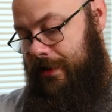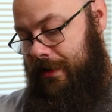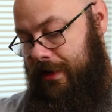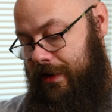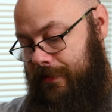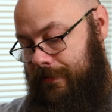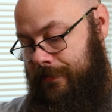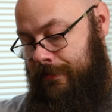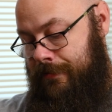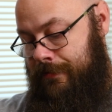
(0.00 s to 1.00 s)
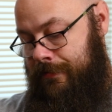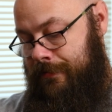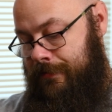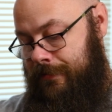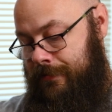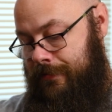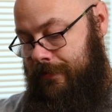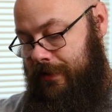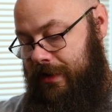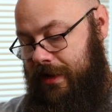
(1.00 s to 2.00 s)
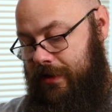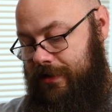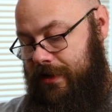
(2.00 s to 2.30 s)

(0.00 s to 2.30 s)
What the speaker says: And again, we take our